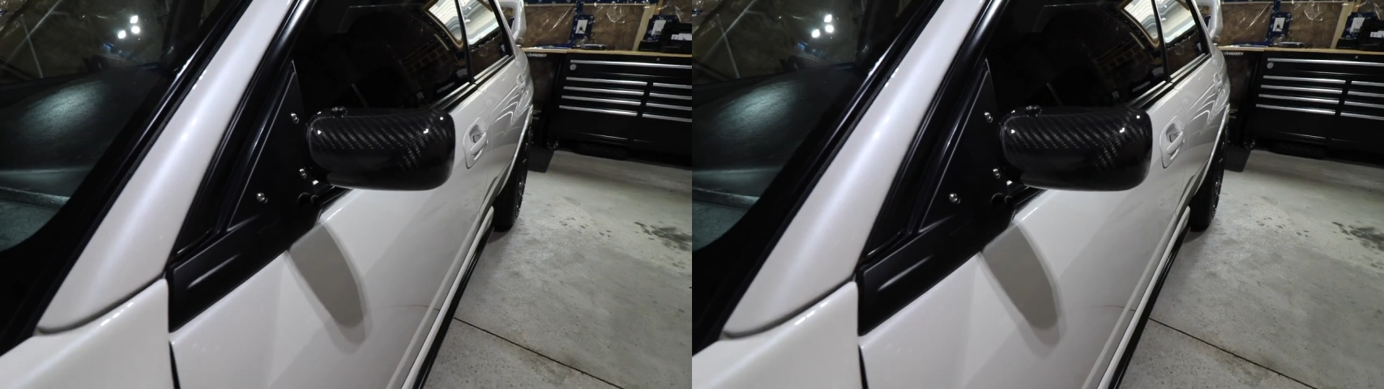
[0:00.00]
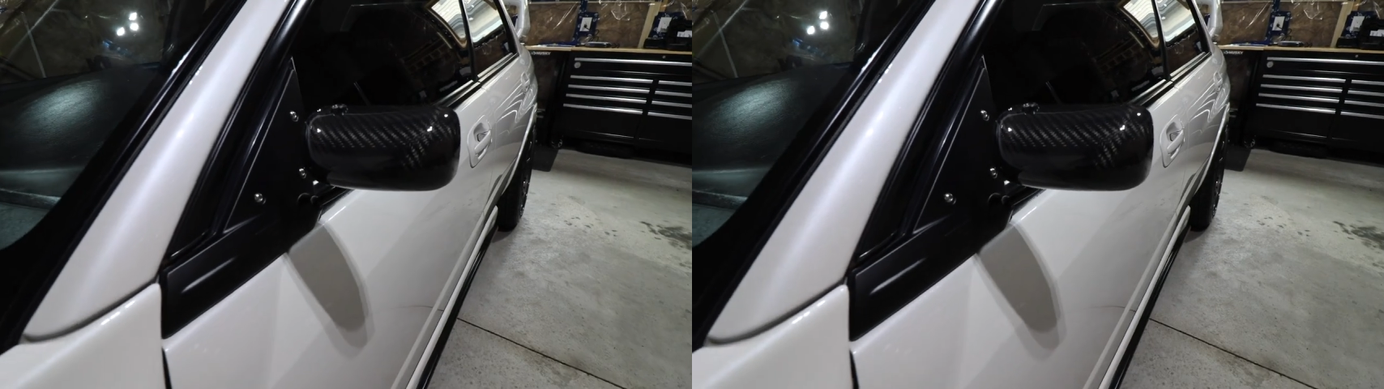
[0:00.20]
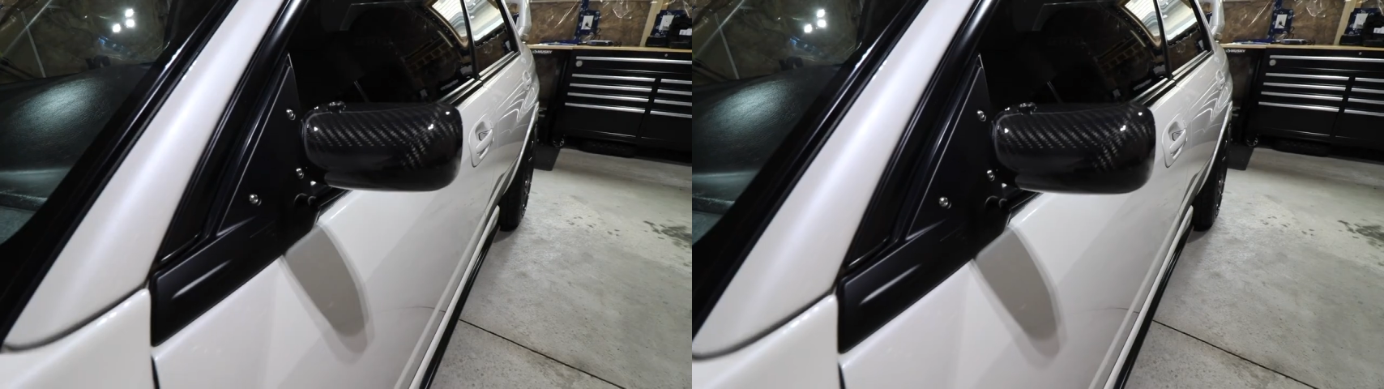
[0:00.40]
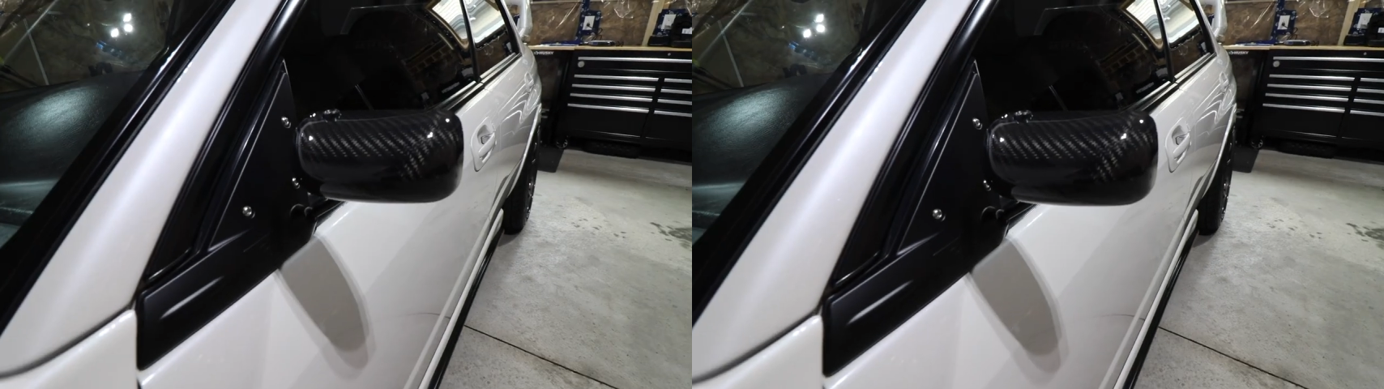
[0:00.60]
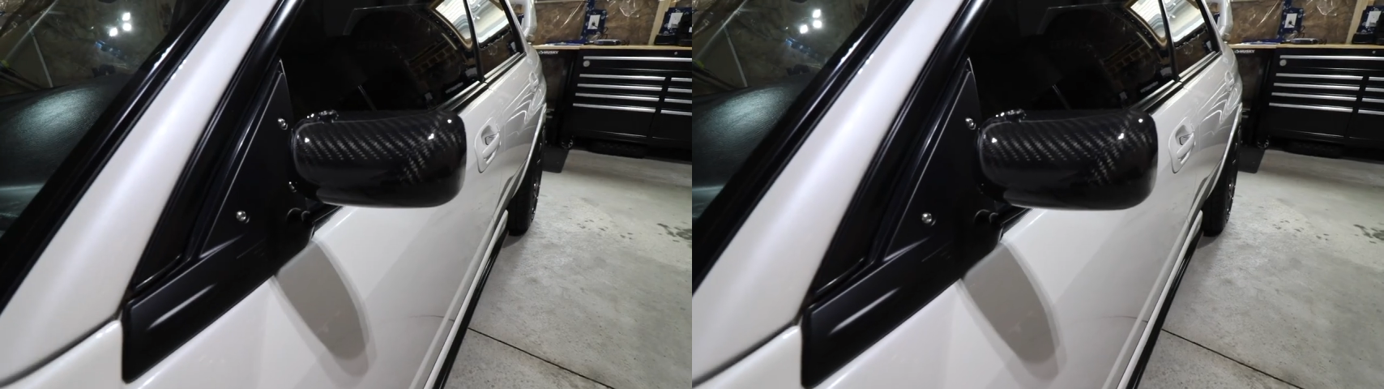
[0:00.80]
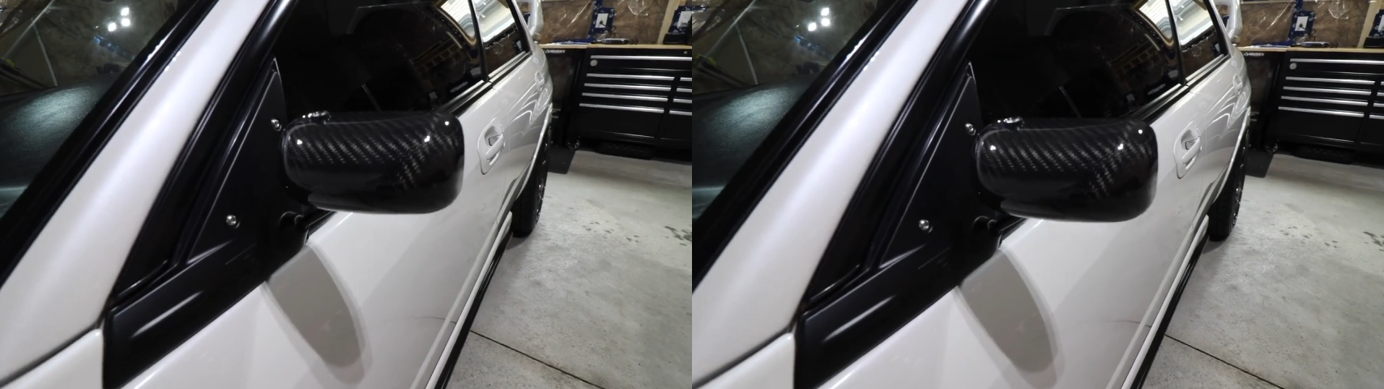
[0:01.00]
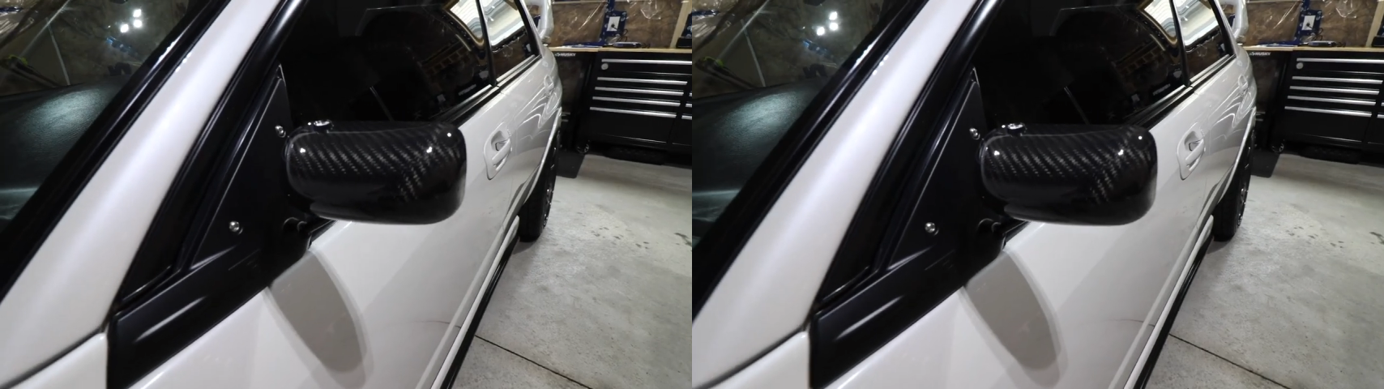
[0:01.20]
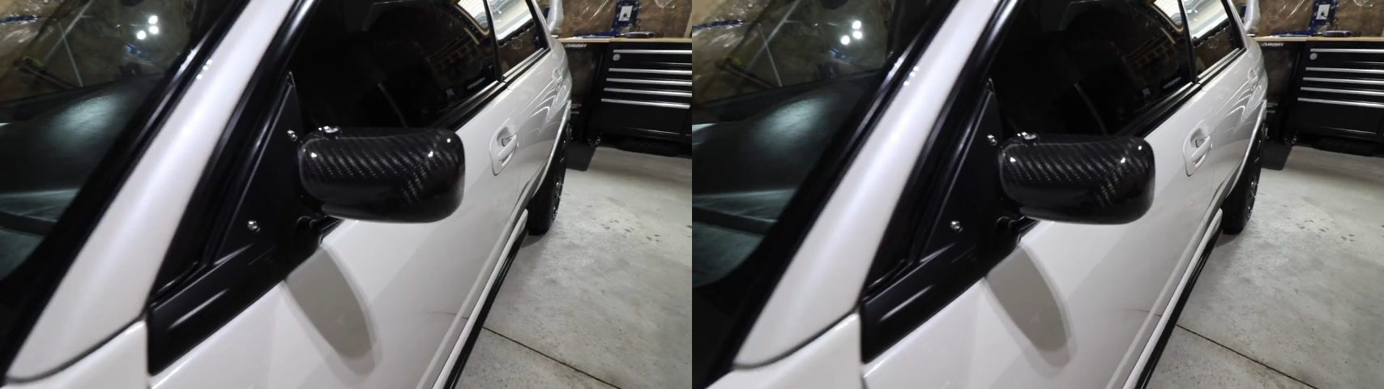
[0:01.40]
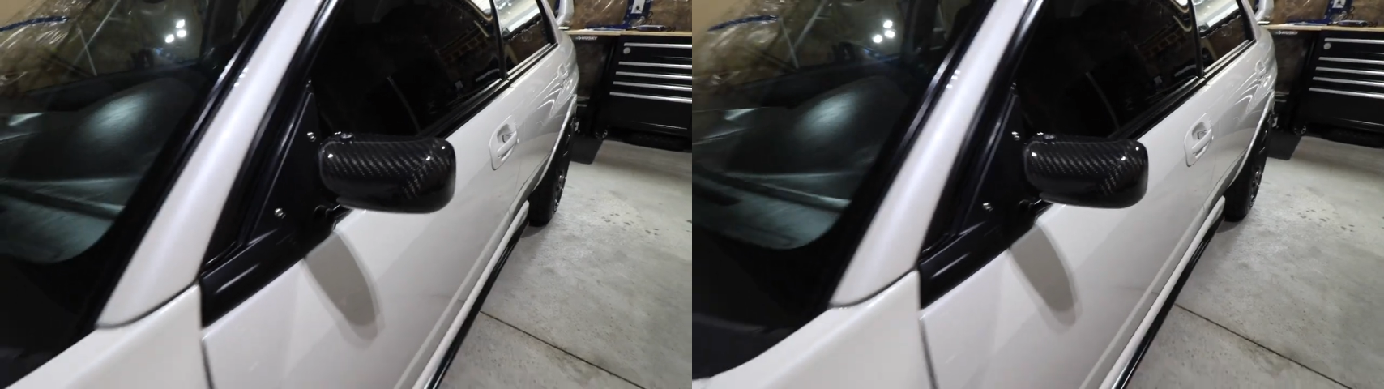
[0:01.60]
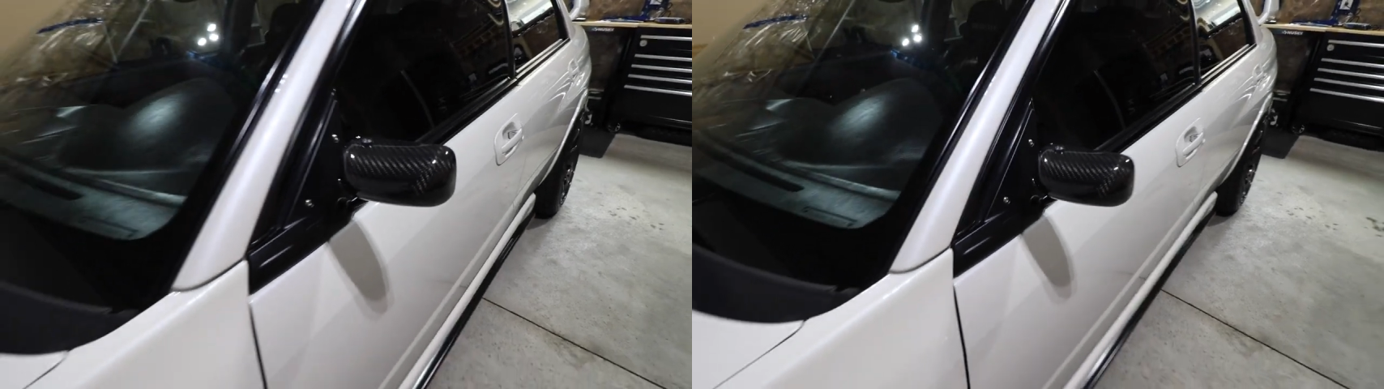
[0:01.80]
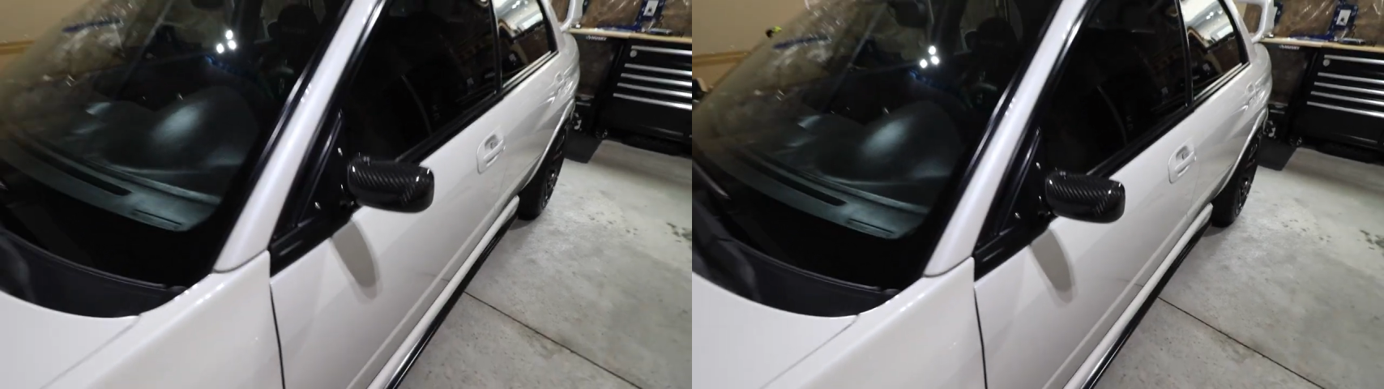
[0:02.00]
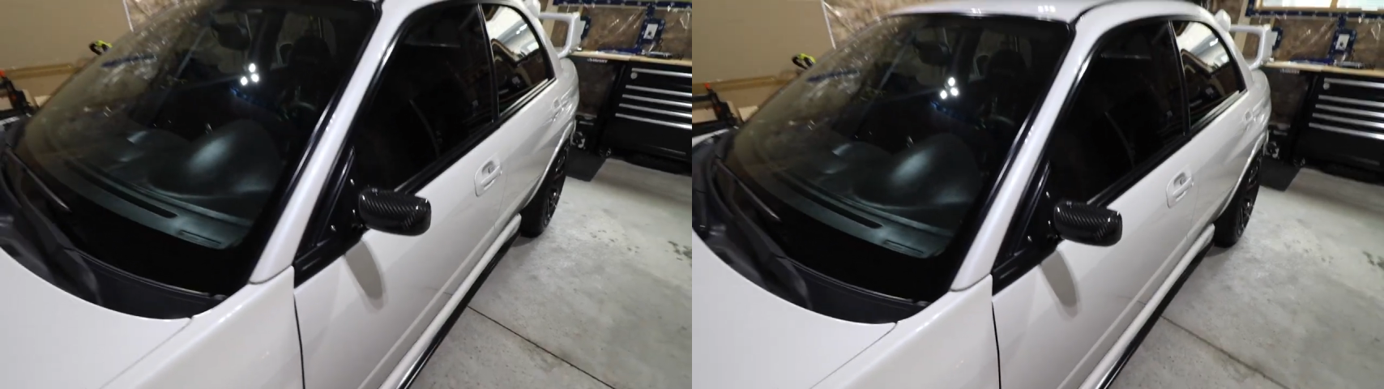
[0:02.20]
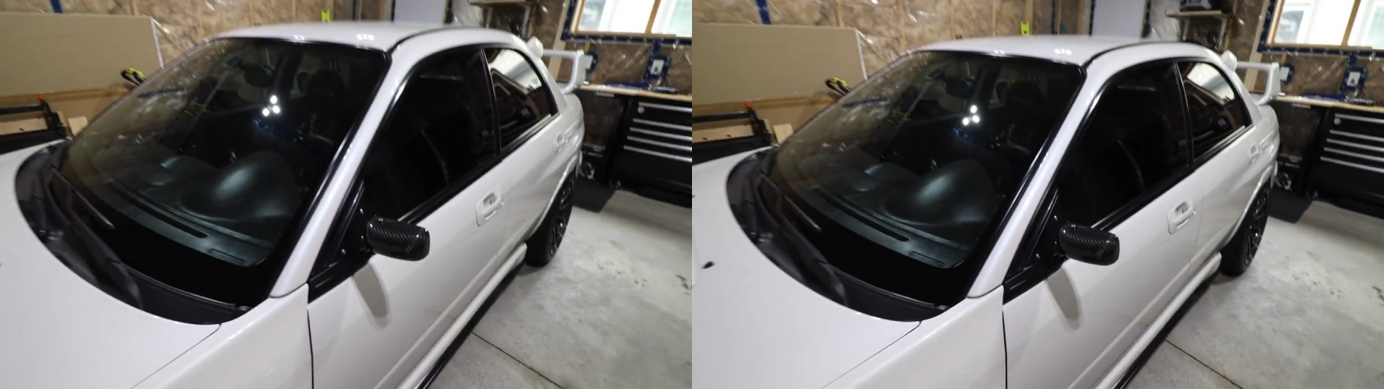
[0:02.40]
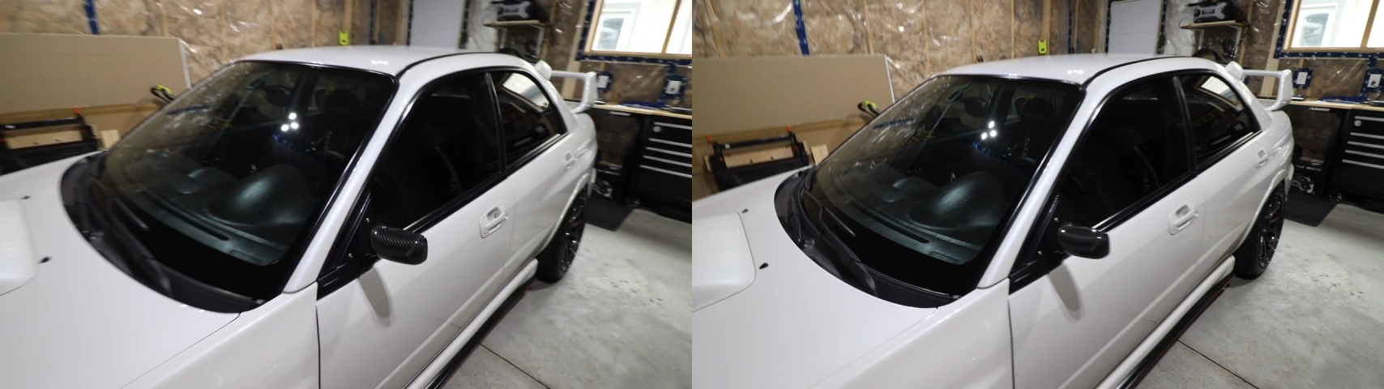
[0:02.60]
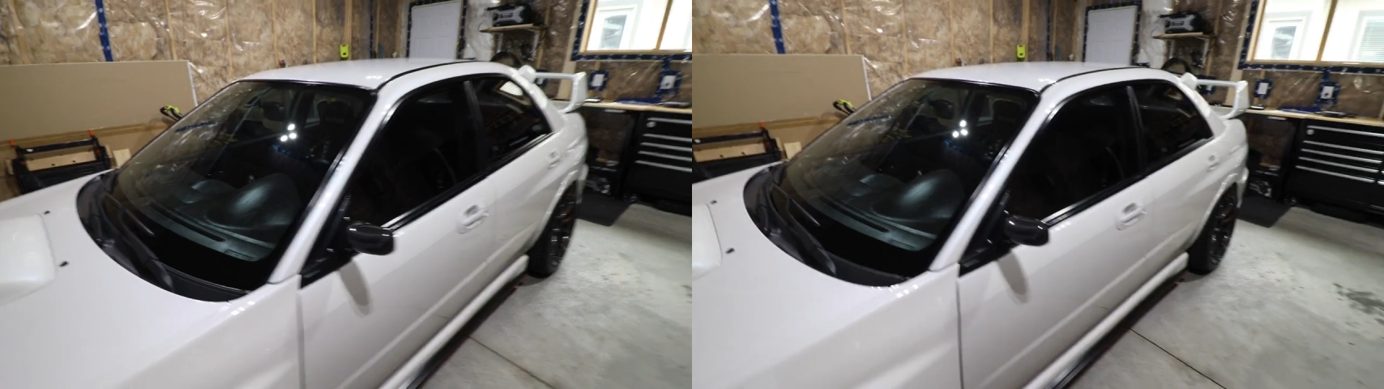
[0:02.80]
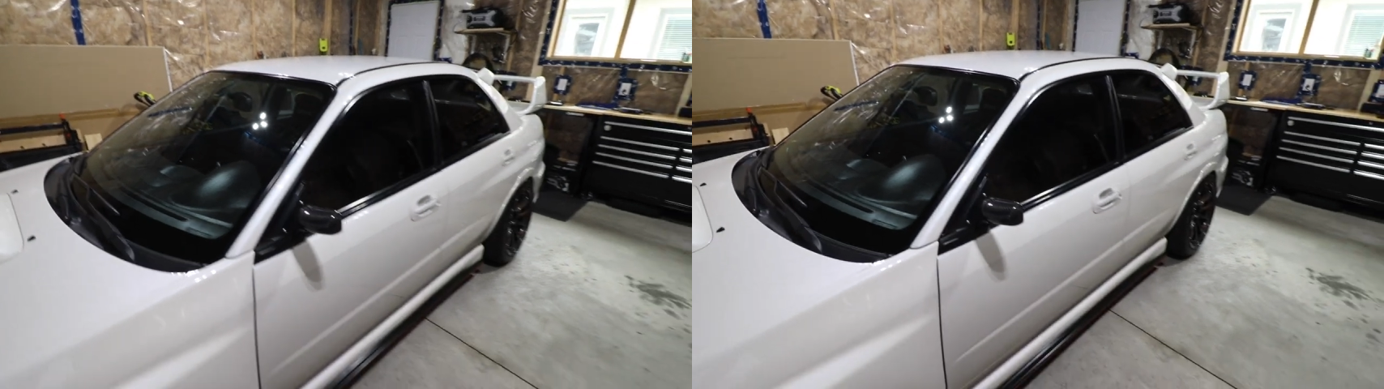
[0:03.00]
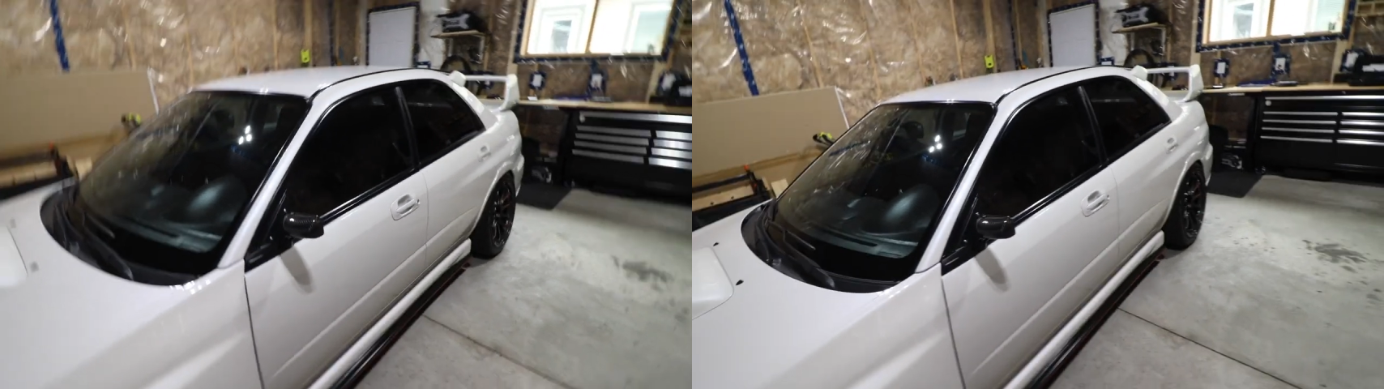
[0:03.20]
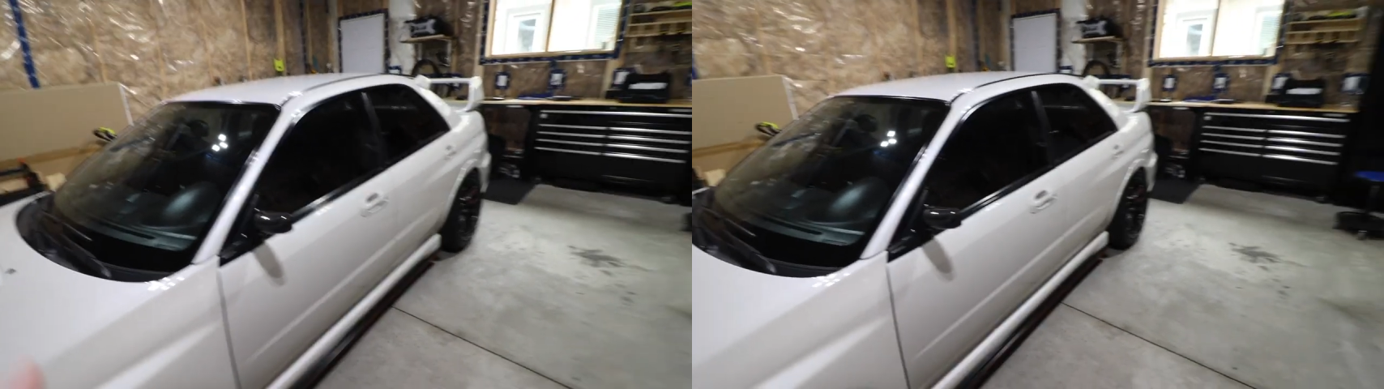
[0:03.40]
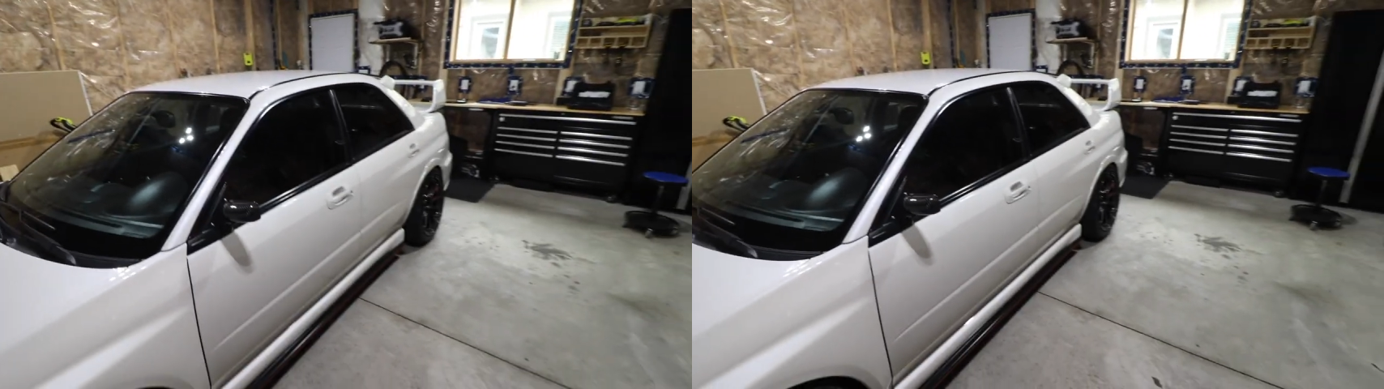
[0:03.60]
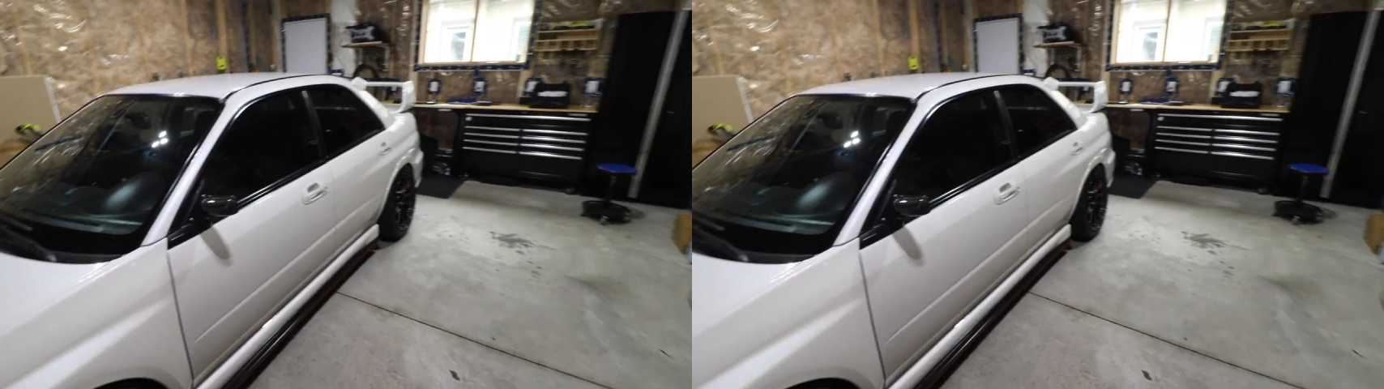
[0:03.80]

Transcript: (no speaker visible)